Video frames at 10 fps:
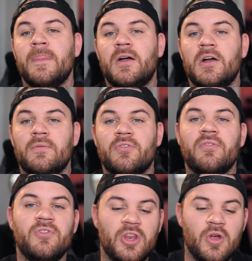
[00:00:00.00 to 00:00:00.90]
For
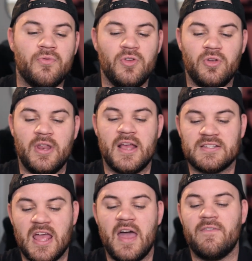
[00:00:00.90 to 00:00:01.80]
the video field, it
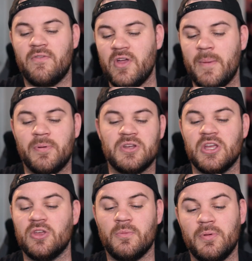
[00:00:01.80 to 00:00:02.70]
has to have a very particular